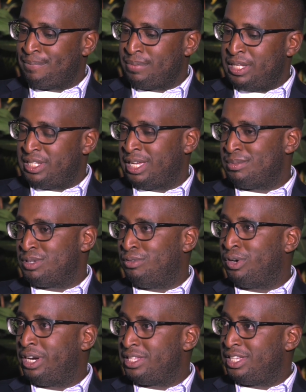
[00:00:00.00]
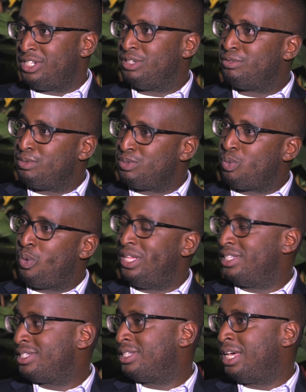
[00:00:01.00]
in terms of organization from
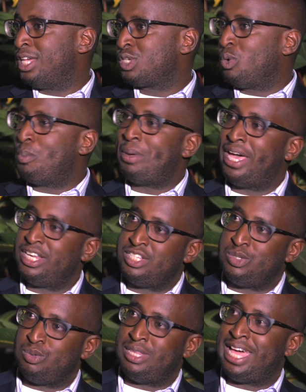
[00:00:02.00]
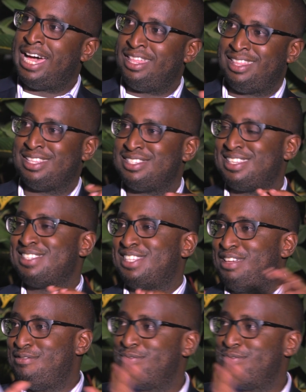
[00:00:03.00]
Queens as compared to the others, save